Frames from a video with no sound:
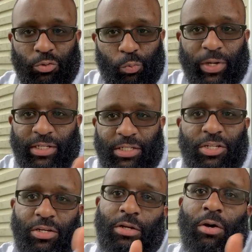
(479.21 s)
with
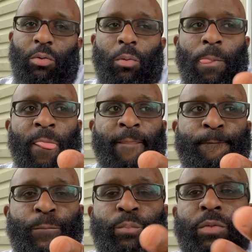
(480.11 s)
you know,
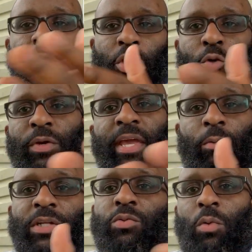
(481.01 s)
you get
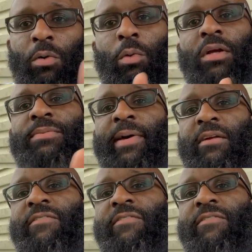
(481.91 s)
which one works better